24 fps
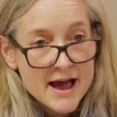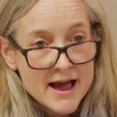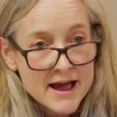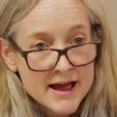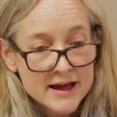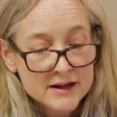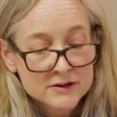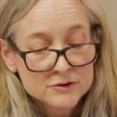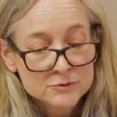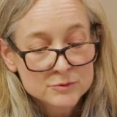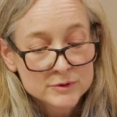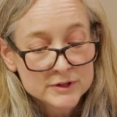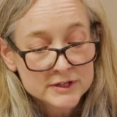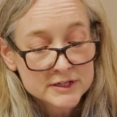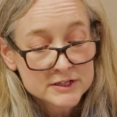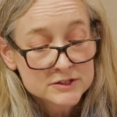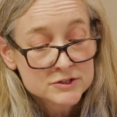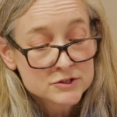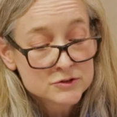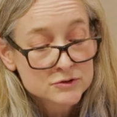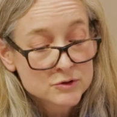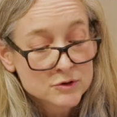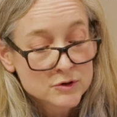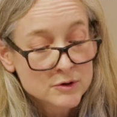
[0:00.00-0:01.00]
And we
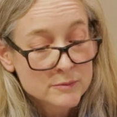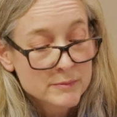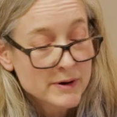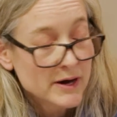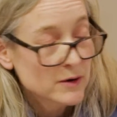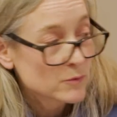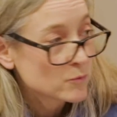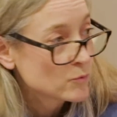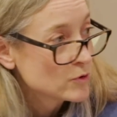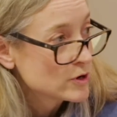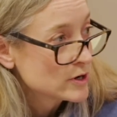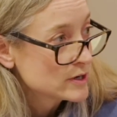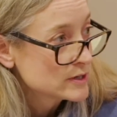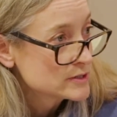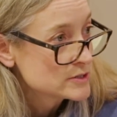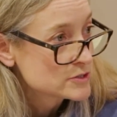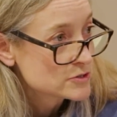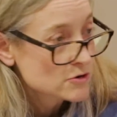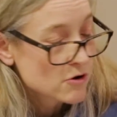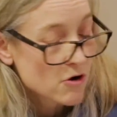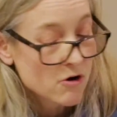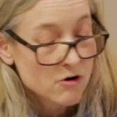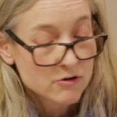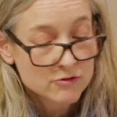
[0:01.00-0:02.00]
need to talk about
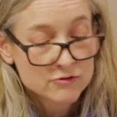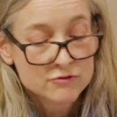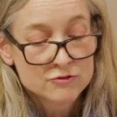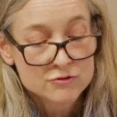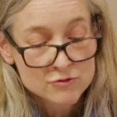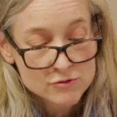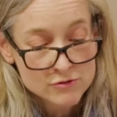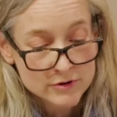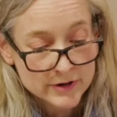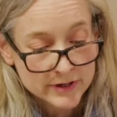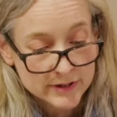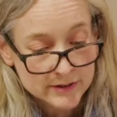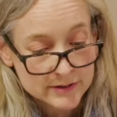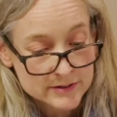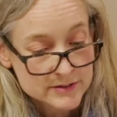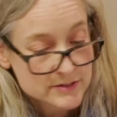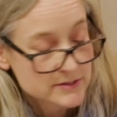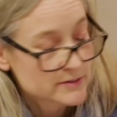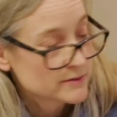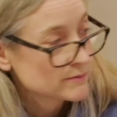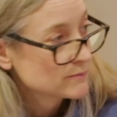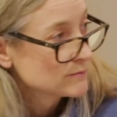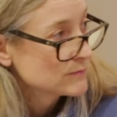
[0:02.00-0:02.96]
words on drawings,